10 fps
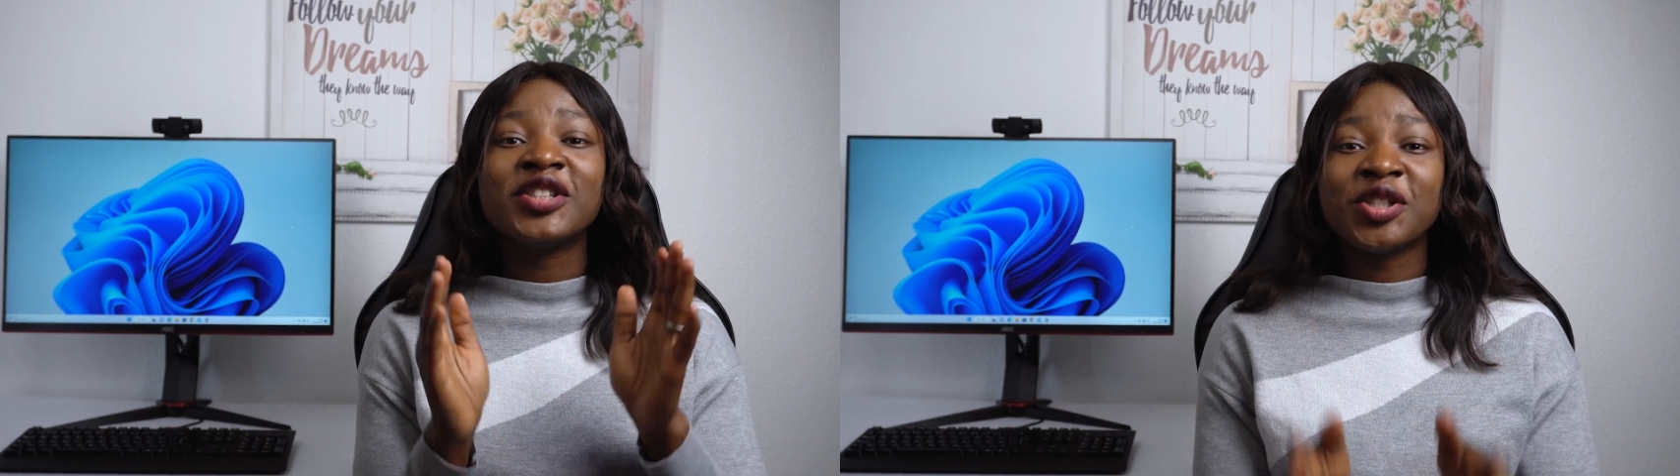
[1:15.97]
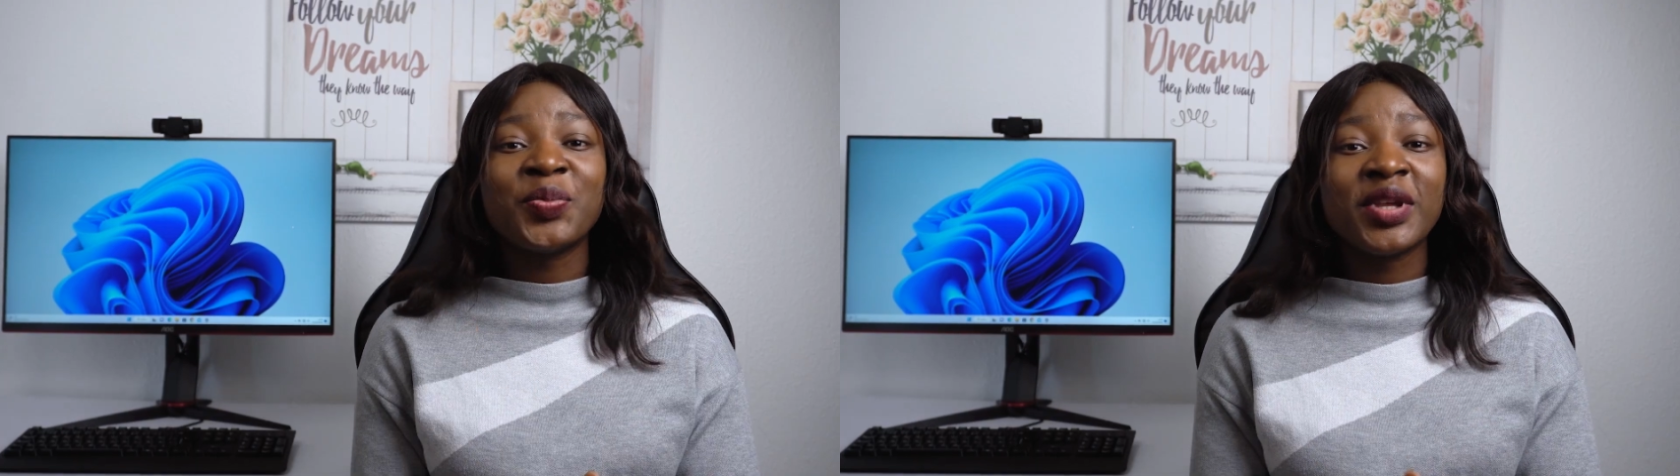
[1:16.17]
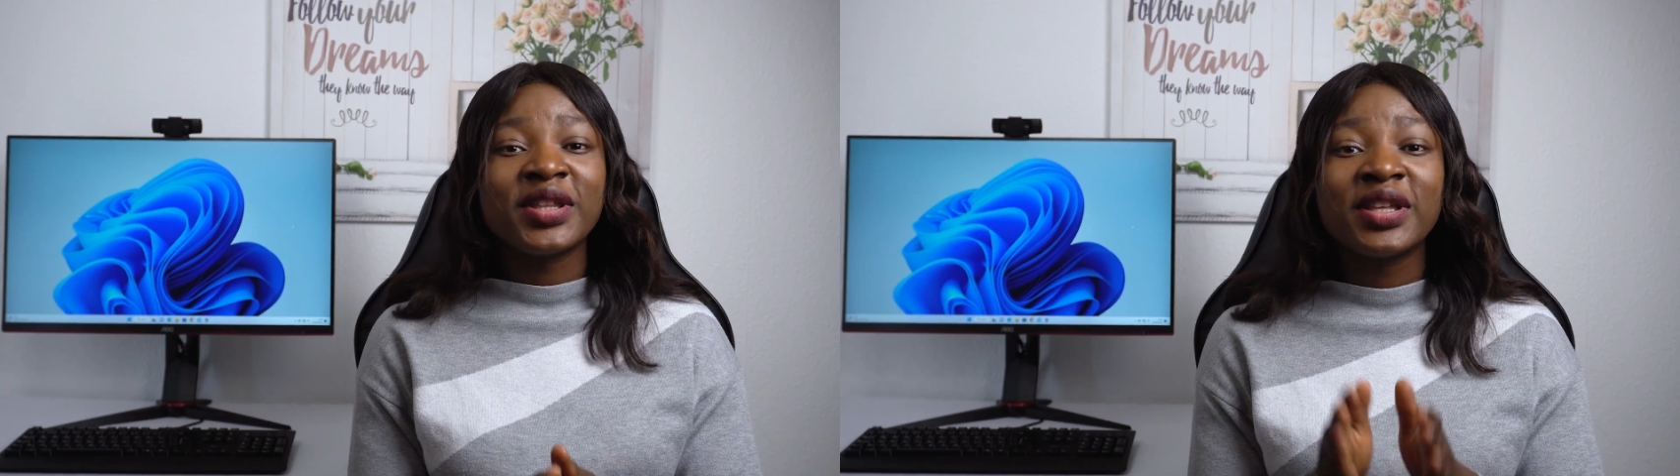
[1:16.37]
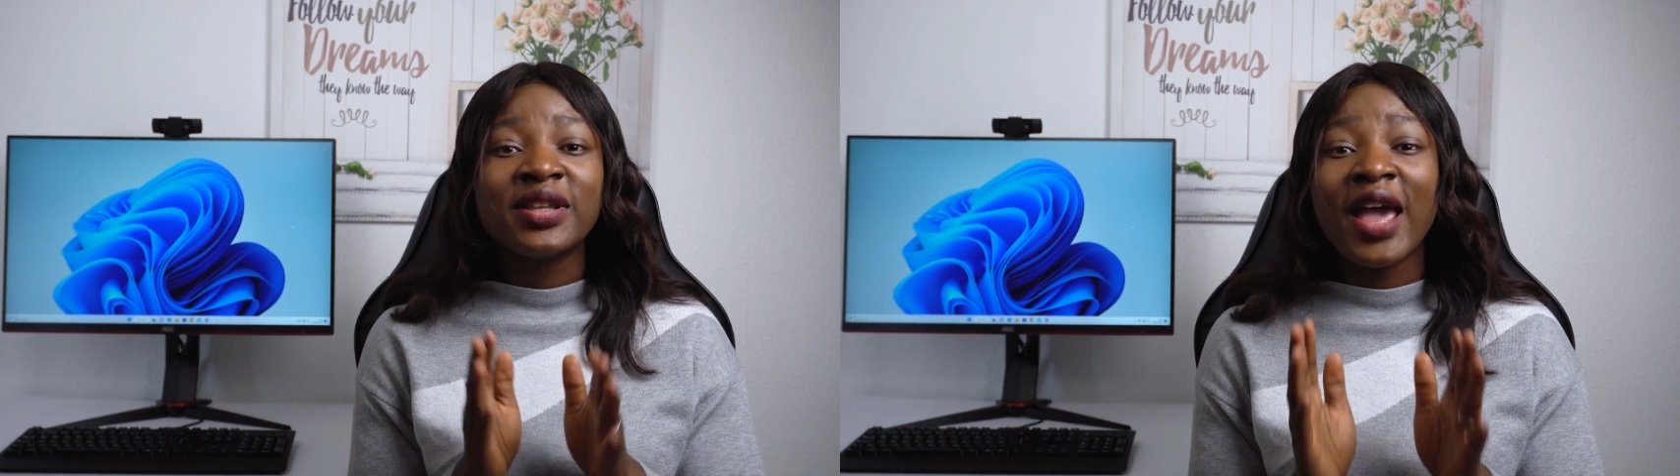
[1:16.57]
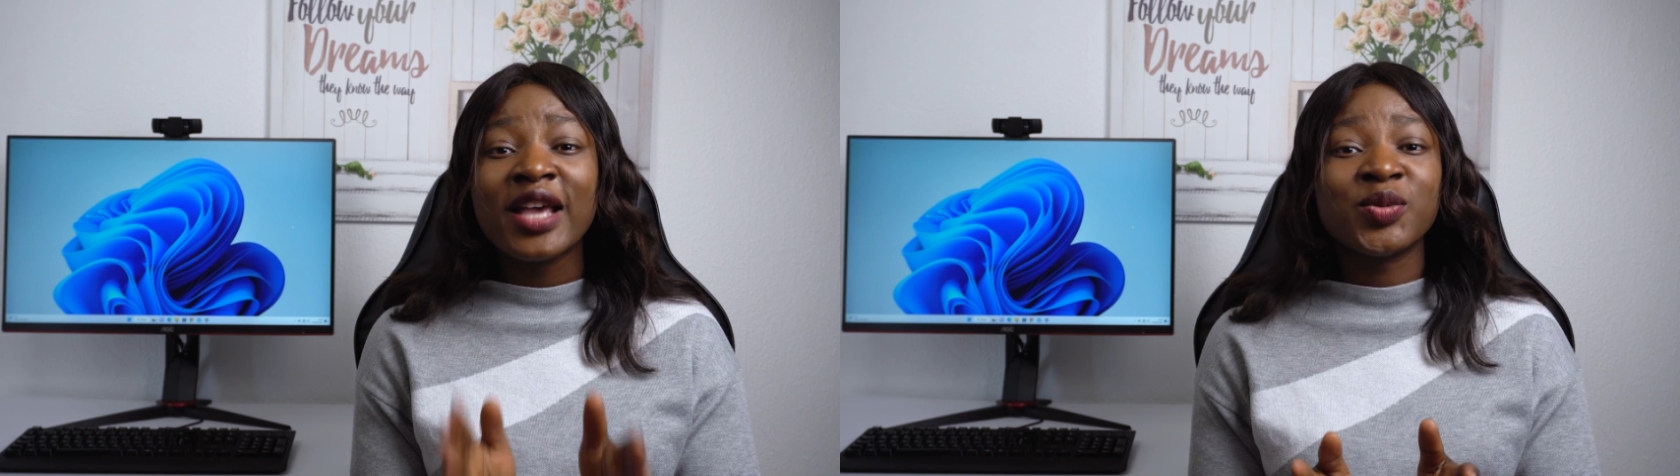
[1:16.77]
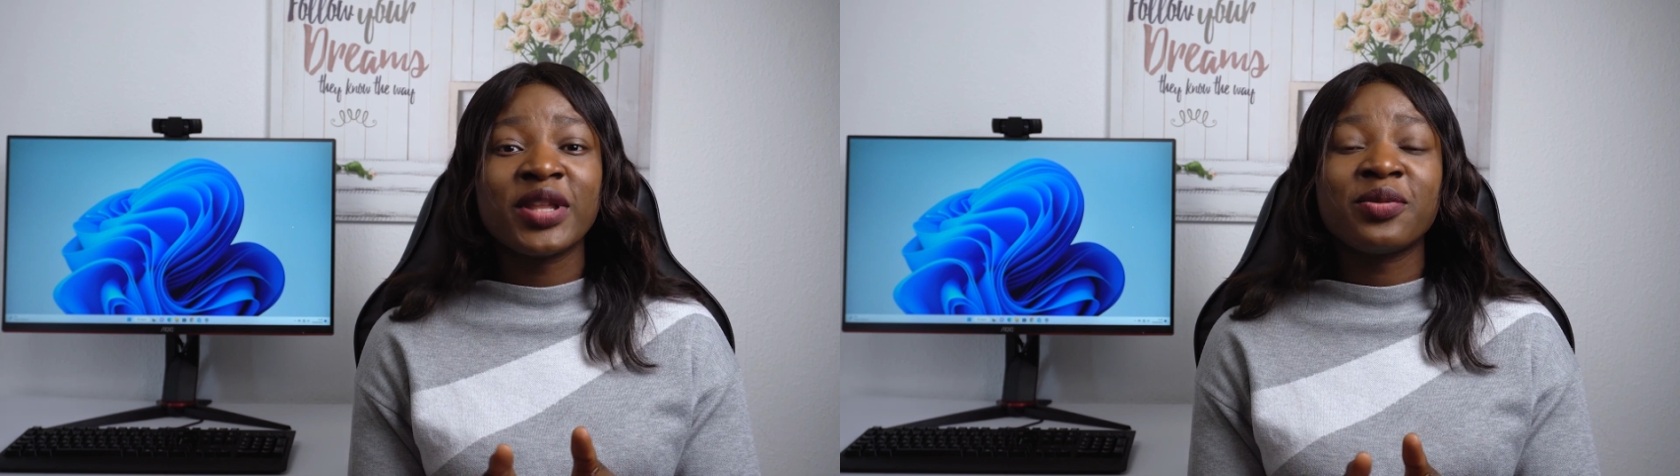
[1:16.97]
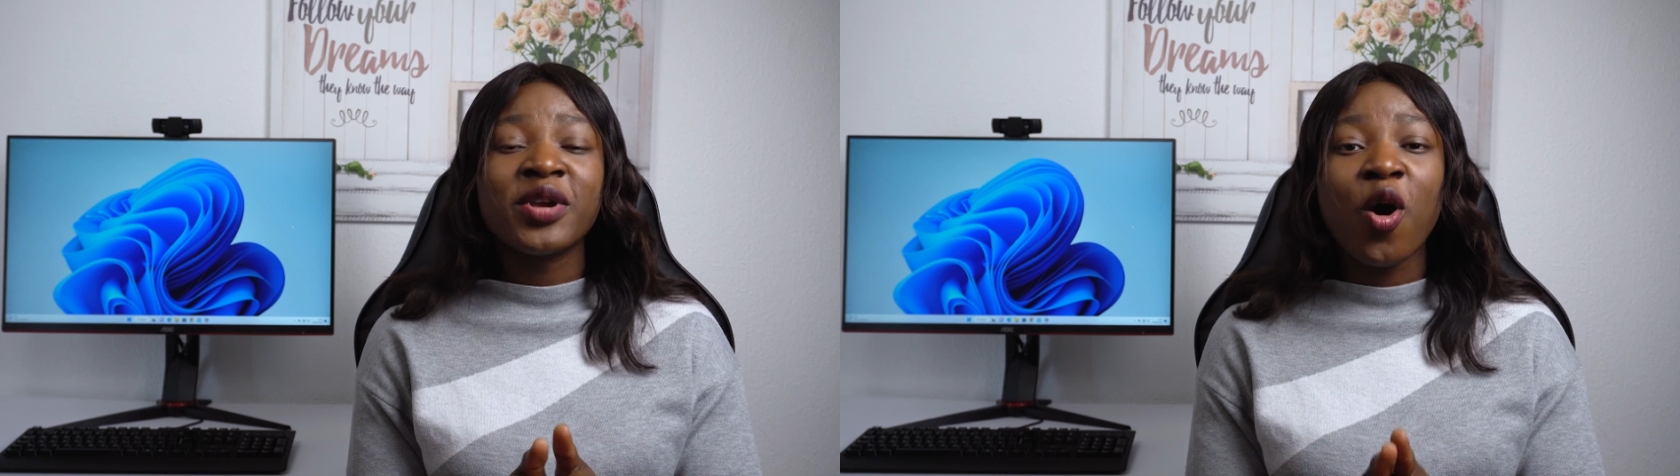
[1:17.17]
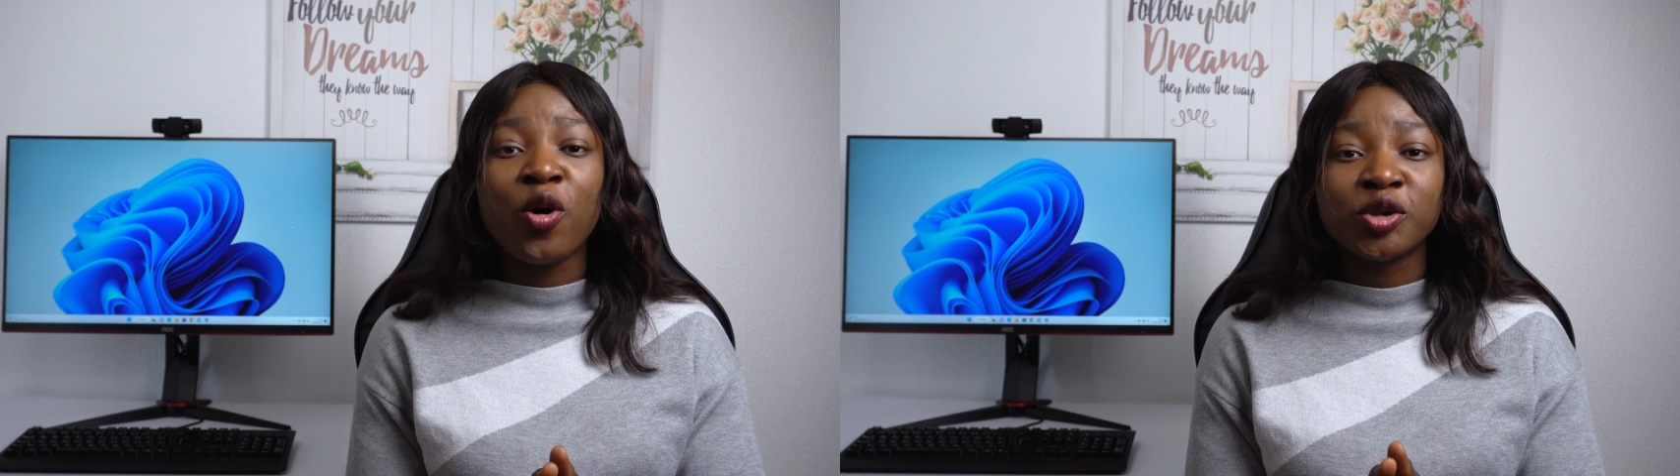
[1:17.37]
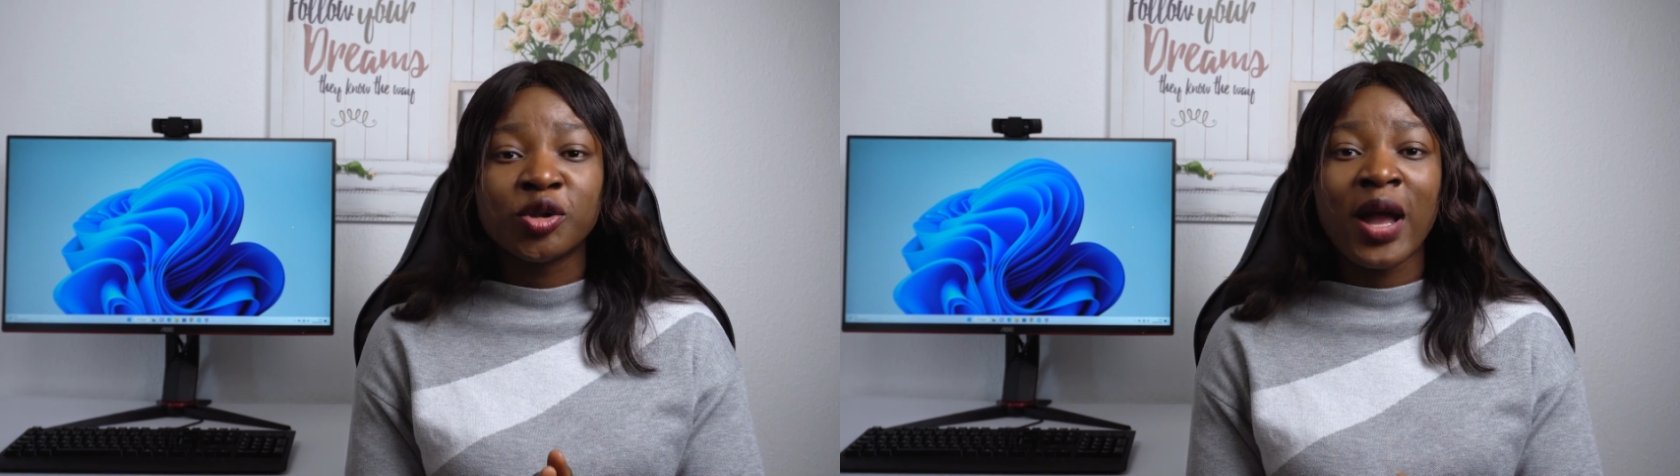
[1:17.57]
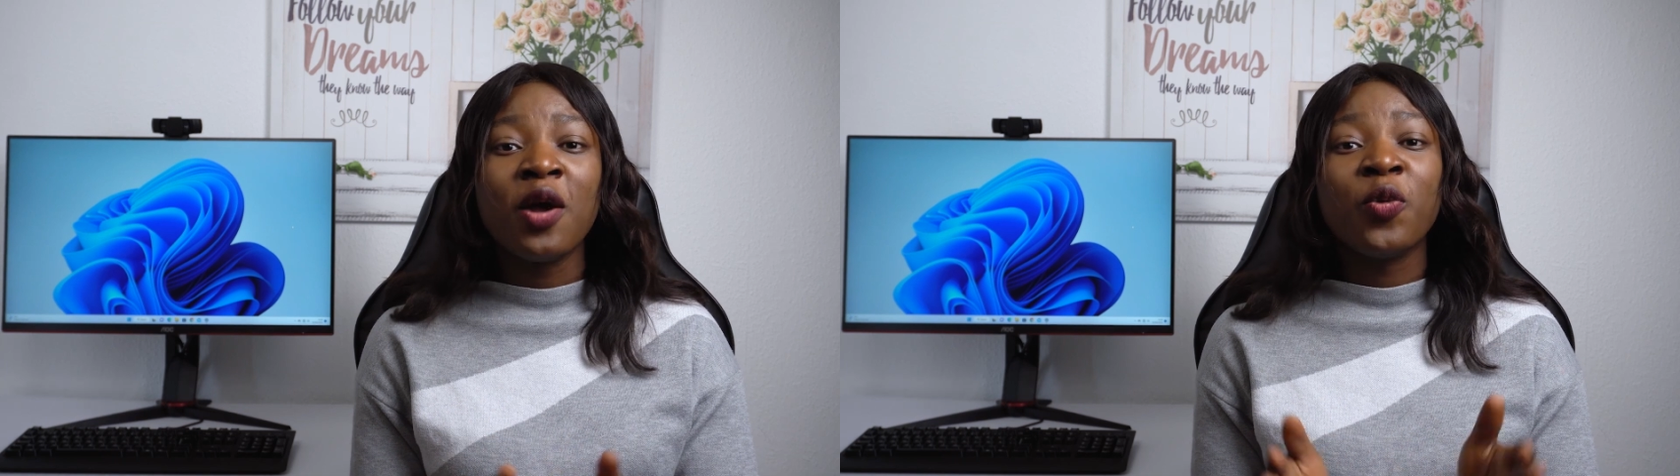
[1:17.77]
shipping the S23
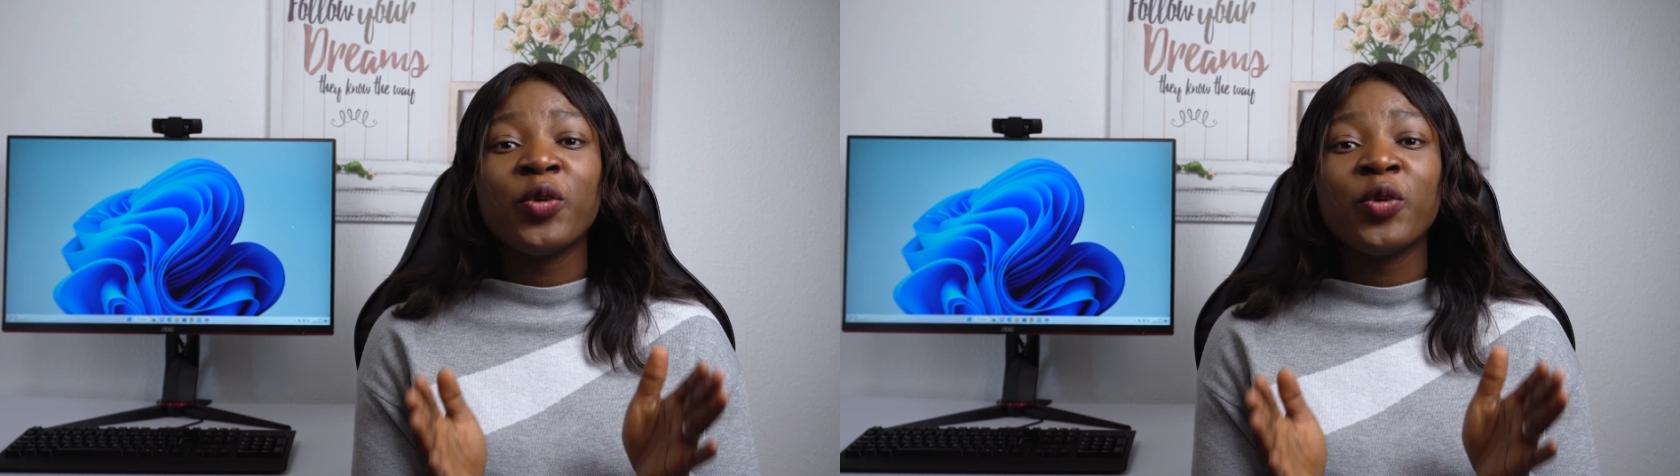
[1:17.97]
Ultra